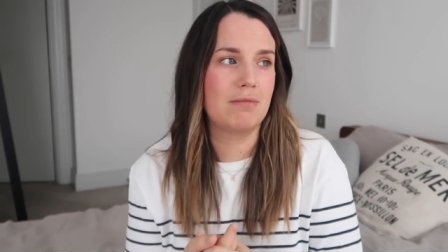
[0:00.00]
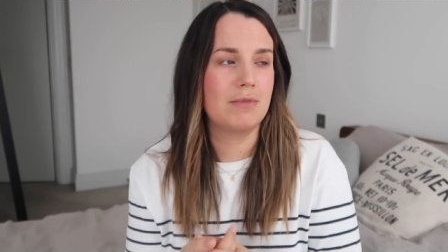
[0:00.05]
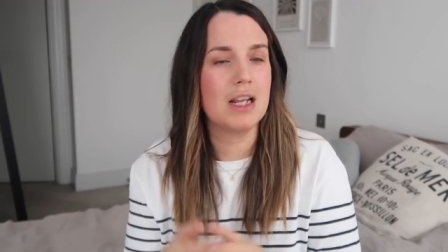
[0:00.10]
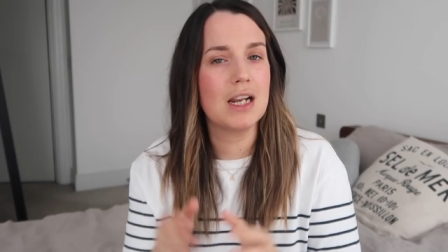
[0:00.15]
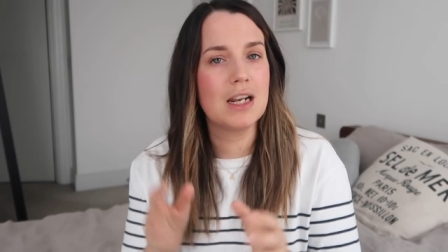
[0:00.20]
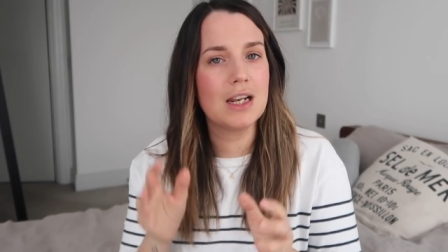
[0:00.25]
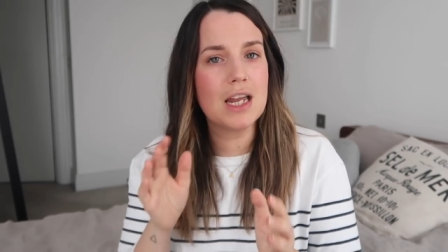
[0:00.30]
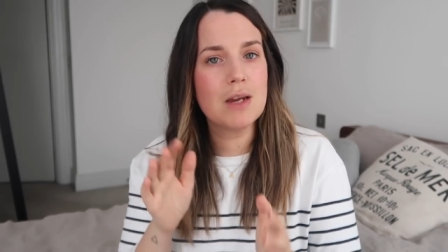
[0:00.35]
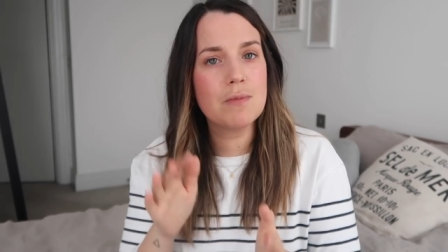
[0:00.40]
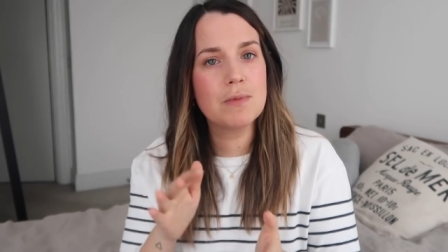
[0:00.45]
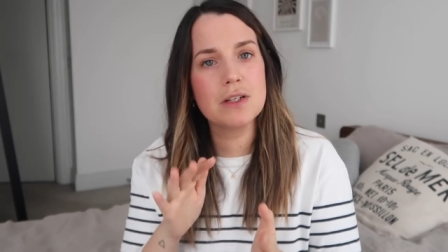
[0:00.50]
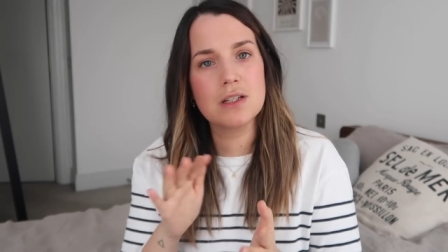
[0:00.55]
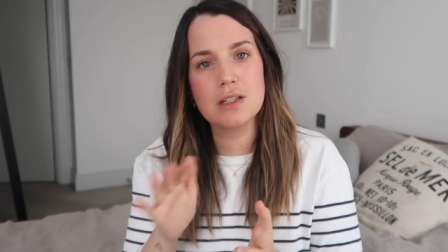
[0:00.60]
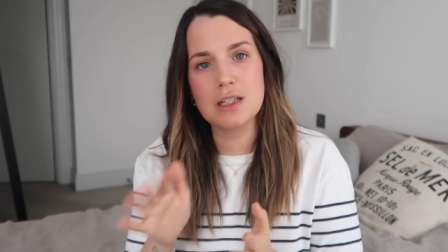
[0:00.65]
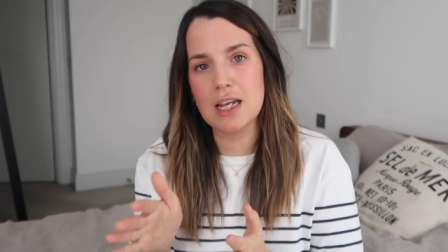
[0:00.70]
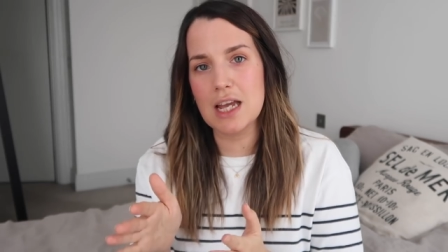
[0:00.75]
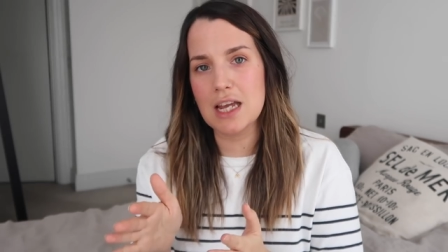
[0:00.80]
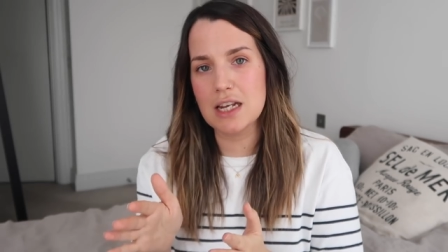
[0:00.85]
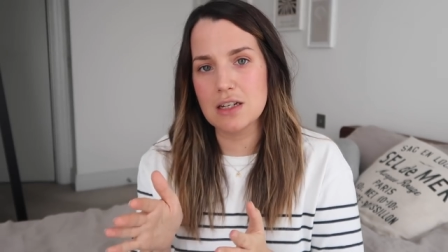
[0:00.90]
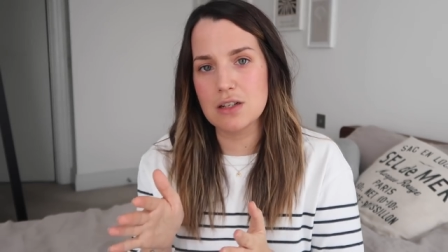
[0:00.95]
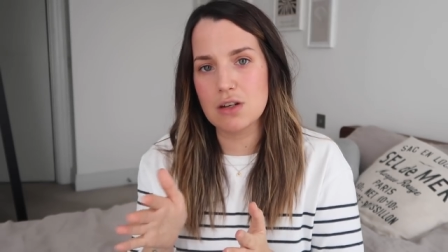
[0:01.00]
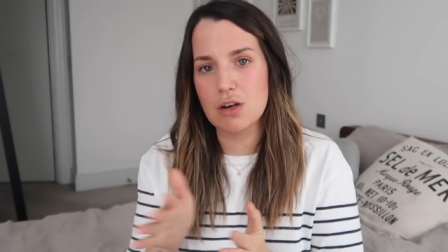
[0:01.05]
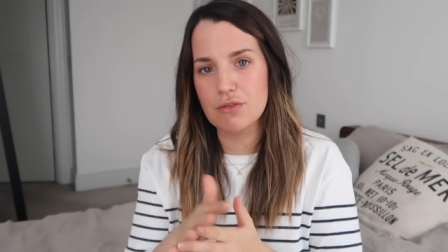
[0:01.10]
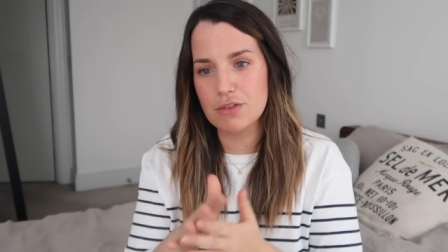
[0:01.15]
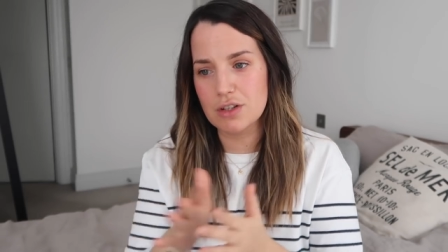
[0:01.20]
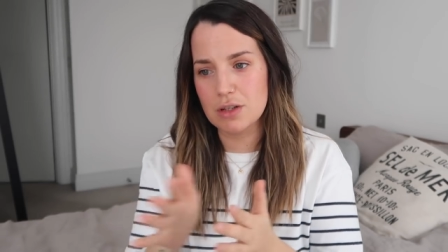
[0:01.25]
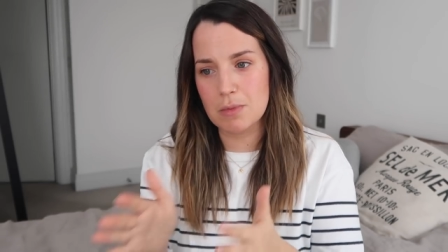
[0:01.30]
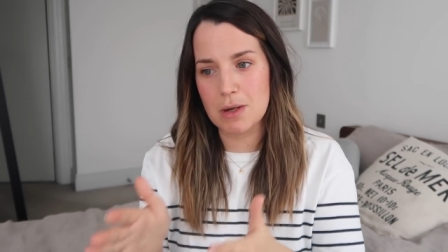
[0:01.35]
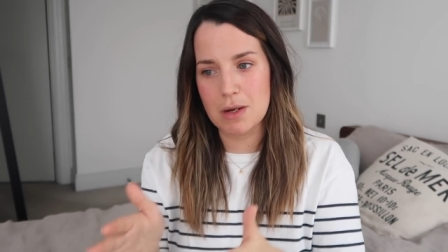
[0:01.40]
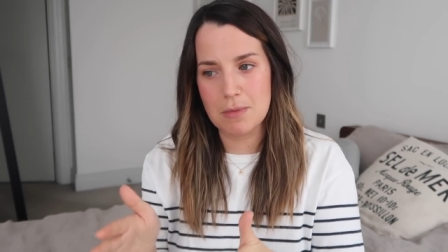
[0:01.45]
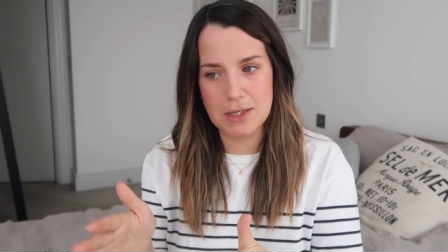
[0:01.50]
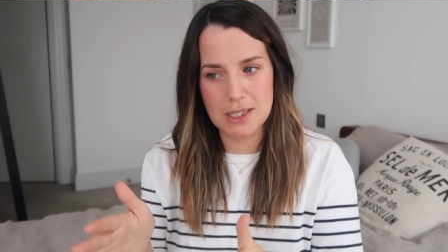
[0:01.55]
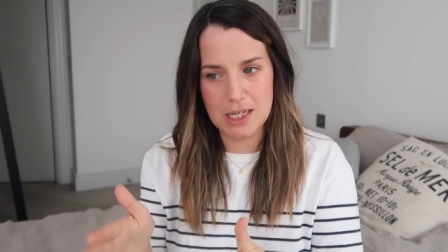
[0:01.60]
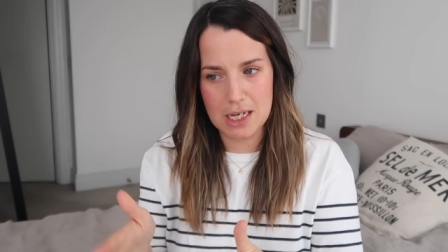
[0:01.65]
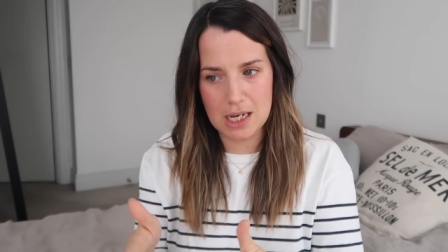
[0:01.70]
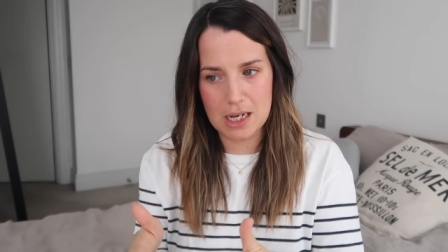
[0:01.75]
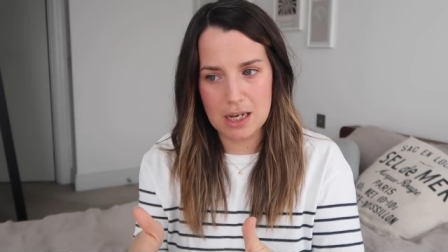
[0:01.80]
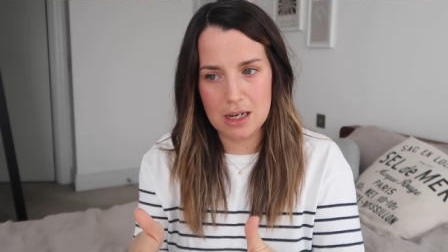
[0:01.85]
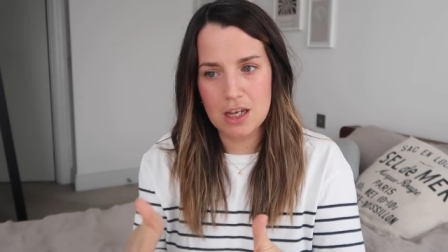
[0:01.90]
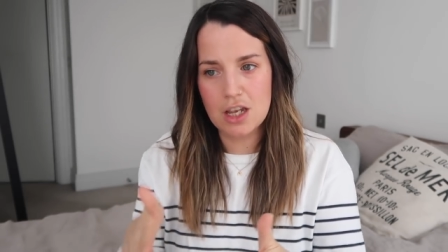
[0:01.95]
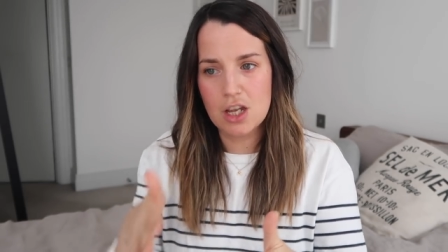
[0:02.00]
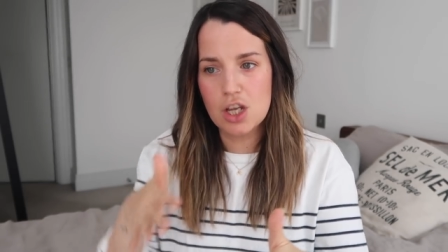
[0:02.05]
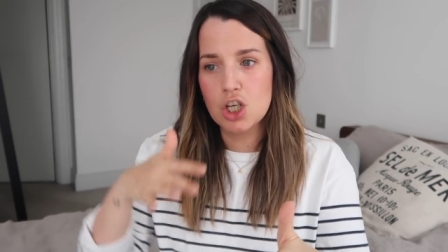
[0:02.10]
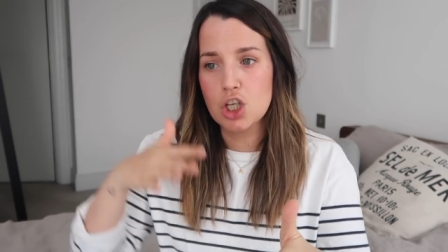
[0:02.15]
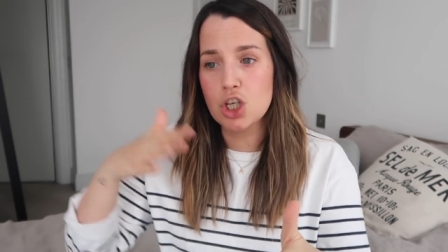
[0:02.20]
that labour doesn't end after the baby's here.